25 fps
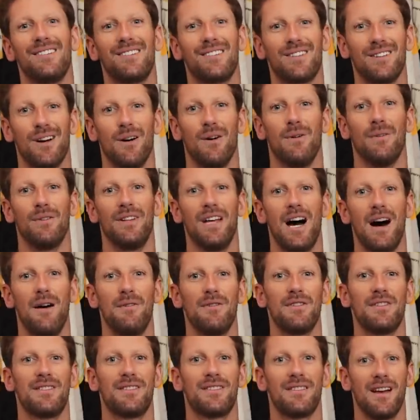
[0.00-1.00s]
So that
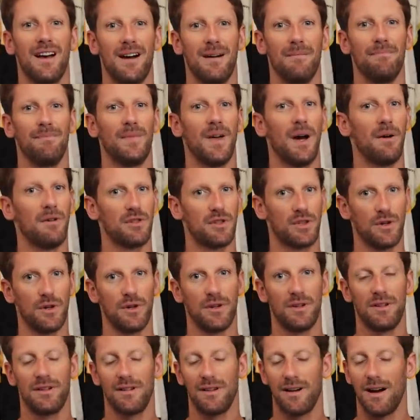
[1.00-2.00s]
was
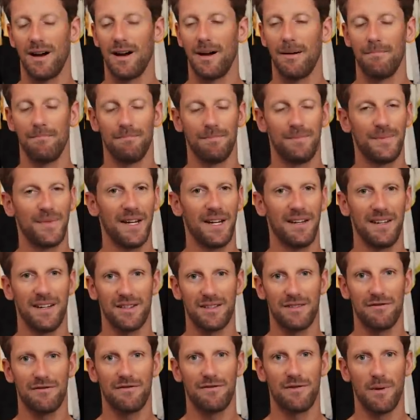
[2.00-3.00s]
good. 10
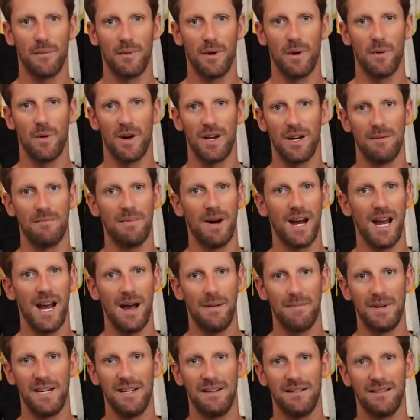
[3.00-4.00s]
years of Formula One in
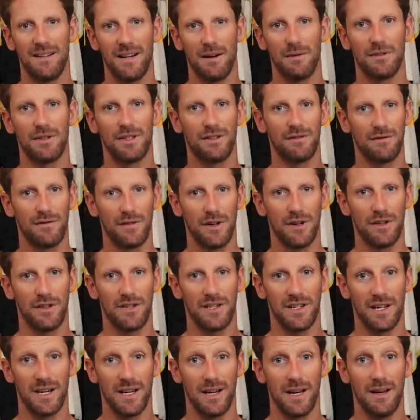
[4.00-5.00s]
Miami, that was the
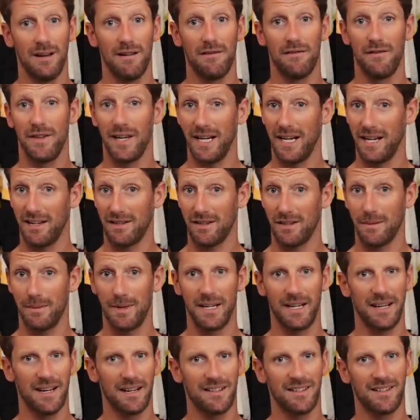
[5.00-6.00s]
first year. Vegas
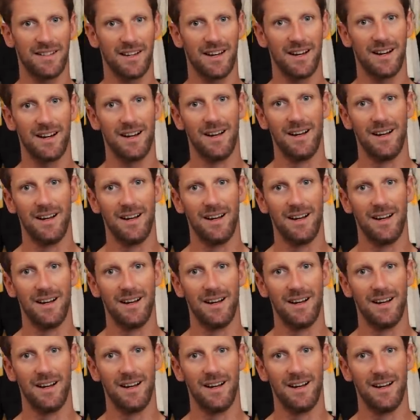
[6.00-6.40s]
coming next year.